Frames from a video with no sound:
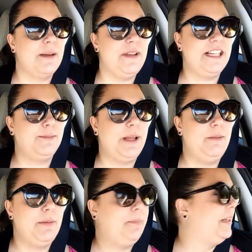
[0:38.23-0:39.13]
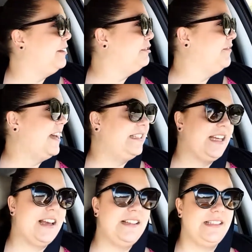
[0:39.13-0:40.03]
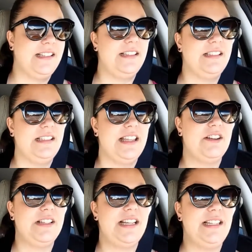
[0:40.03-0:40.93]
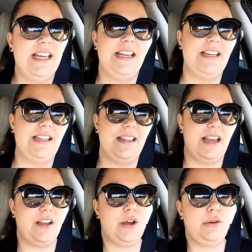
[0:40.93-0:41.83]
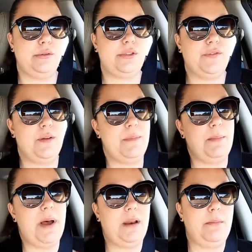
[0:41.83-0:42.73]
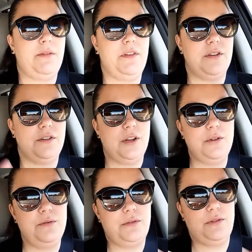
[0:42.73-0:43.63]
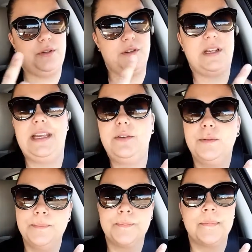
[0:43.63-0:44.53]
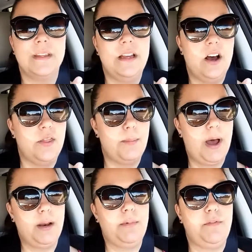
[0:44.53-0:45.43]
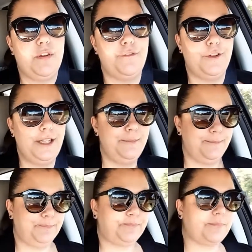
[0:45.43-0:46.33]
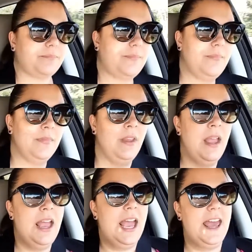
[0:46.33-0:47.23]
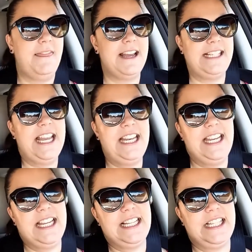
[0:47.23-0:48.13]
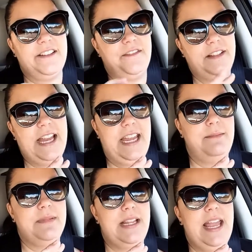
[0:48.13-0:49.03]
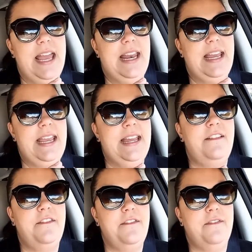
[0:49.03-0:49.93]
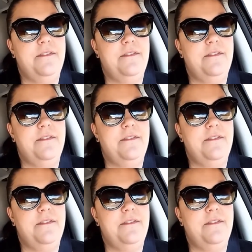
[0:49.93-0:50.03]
Let me explain what plantar fasciitis is. There is a tendon that goes from the bottom of your toes to your heel on the bottom of your foot, and that tendon gets inflamed, and